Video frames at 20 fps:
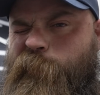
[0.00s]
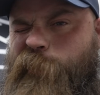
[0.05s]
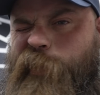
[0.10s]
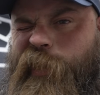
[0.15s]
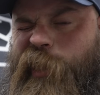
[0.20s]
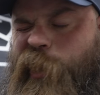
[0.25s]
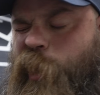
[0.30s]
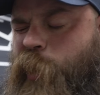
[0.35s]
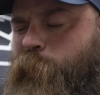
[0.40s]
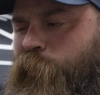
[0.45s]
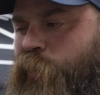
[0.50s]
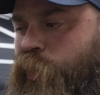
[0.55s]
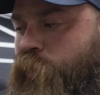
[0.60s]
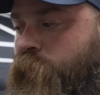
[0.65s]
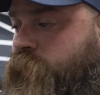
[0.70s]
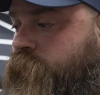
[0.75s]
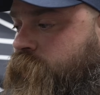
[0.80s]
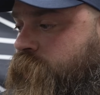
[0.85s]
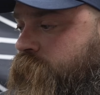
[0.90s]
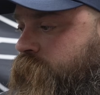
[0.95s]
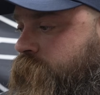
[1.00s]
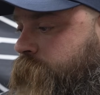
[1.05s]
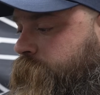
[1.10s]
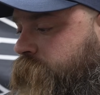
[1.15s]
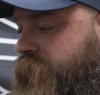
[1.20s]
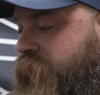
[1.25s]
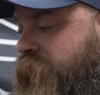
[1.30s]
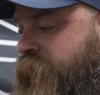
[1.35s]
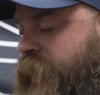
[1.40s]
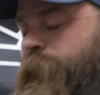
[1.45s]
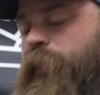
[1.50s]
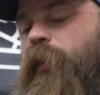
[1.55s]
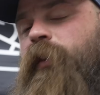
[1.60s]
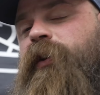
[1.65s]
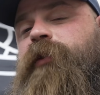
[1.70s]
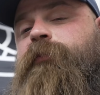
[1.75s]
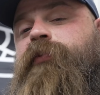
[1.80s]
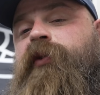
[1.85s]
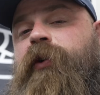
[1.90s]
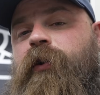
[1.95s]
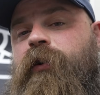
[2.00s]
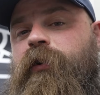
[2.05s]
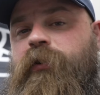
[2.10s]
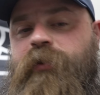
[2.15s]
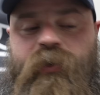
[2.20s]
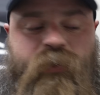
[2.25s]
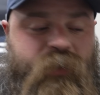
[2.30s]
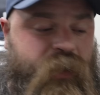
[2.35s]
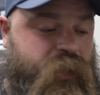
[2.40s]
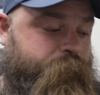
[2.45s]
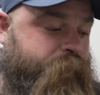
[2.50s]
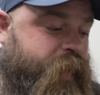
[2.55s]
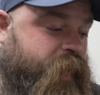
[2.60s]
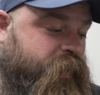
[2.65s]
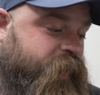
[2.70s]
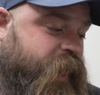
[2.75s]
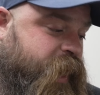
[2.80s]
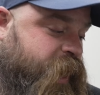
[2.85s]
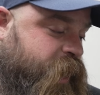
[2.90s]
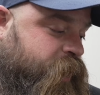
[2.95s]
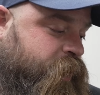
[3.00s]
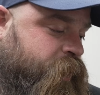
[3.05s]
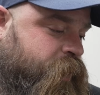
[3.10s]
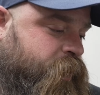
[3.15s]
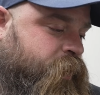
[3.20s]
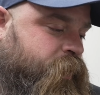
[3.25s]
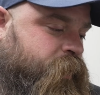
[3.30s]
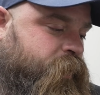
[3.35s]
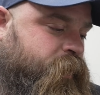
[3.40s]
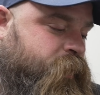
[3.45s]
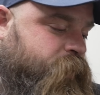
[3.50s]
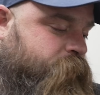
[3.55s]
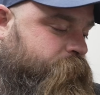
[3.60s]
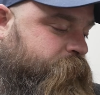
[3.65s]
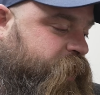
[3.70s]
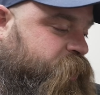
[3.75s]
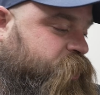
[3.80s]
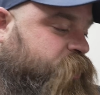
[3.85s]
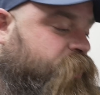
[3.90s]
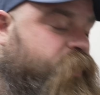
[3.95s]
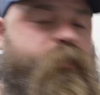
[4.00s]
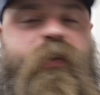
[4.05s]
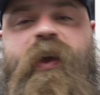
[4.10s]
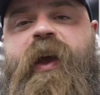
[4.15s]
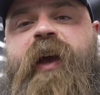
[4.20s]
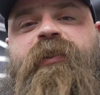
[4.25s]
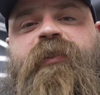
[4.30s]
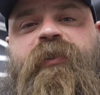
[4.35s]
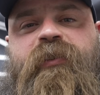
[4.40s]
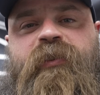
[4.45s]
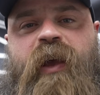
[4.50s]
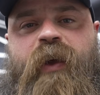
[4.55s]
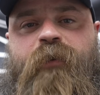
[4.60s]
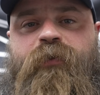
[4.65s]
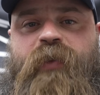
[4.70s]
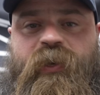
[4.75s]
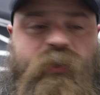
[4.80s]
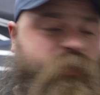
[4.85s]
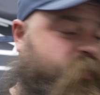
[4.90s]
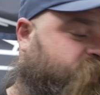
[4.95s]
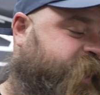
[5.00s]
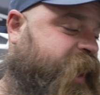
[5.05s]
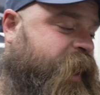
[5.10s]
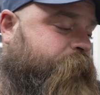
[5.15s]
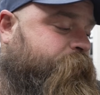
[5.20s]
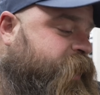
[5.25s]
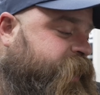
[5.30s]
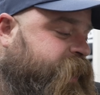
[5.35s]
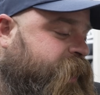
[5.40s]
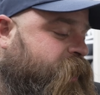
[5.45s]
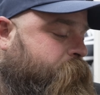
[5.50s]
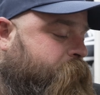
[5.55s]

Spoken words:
bring a GoPro. But I'm going to put all of this in a Pelican. Make sure the VX is safe. That's the one camera I care